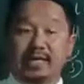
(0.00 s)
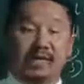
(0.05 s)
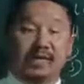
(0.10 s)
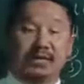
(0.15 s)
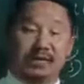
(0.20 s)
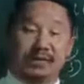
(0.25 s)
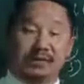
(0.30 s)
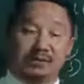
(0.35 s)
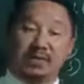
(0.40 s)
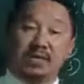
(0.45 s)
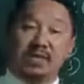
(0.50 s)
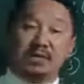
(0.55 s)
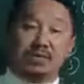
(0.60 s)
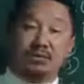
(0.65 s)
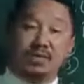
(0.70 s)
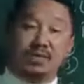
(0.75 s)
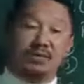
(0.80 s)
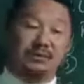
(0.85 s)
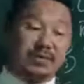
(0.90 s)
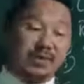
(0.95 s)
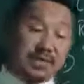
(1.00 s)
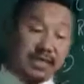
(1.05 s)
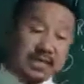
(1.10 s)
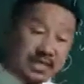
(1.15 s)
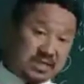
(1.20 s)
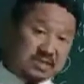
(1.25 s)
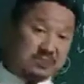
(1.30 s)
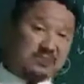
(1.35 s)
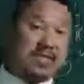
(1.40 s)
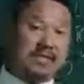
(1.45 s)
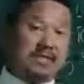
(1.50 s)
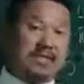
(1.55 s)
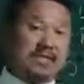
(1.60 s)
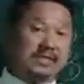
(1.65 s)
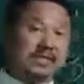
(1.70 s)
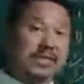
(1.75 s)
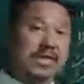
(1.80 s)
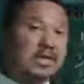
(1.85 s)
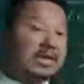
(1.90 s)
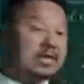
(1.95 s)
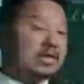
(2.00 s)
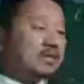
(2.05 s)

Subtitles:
They are the smallest ones. But as far as